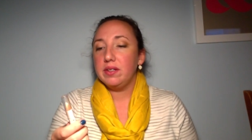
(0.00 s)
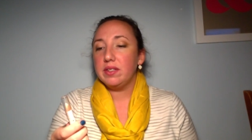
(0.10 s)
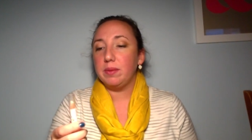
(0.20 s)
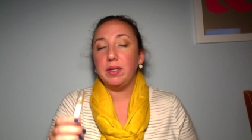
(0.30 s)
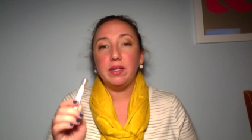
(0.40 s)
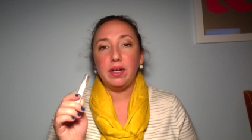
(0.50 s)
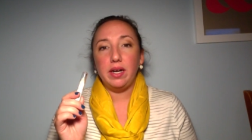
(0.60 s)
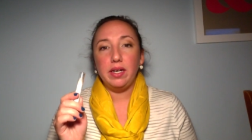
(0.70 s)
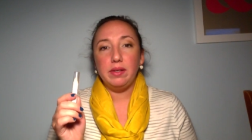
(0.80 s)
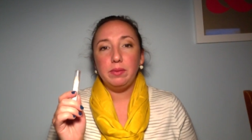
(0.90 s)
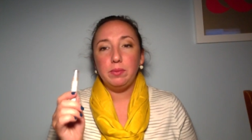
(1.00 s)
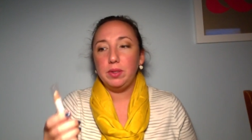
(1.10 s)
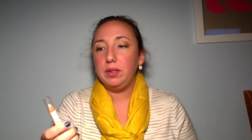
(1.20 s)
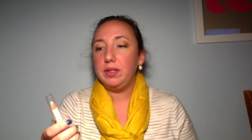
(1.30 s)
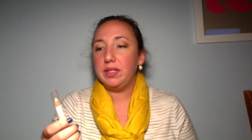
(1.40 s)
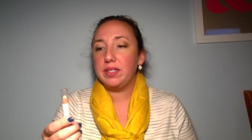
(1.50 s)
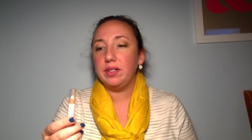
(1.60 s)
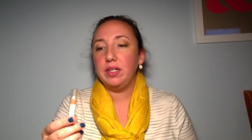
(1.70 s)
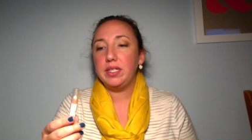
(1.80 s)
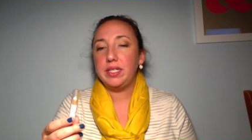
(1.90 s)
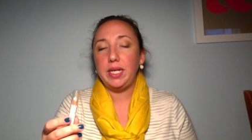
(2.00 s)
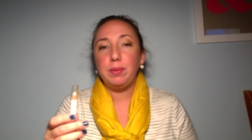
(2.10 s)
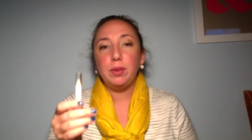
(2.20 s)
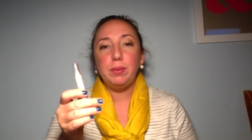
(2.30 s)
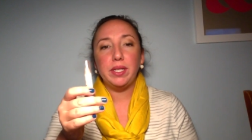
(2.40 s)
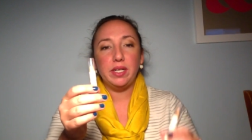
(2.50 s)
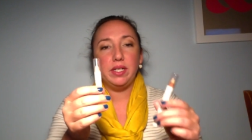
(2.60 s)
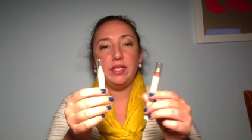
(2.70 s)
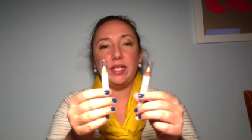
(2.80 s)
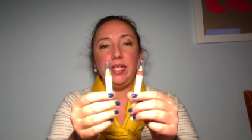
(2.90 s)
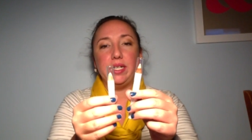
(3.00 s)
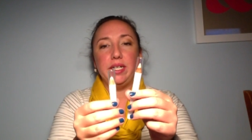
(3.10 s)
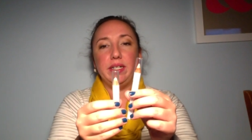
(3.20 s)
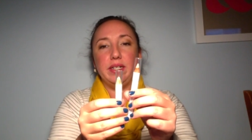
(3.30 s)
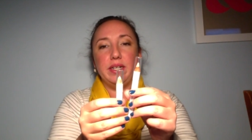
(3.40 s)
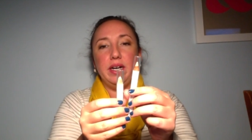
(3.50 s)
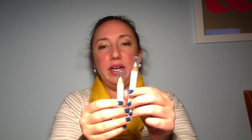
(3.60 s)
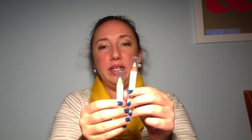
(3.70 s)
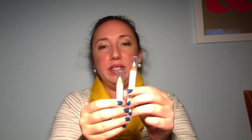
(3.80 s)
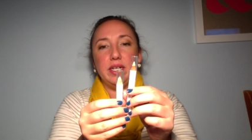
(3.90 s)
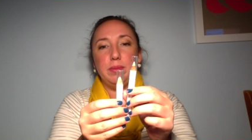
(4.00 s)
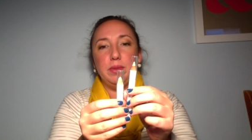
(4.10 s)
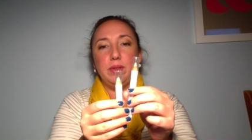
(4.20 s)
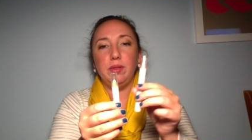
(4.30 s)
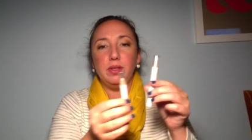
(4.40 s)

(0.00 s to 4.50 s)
something that I would consider a staple because it can kind of double.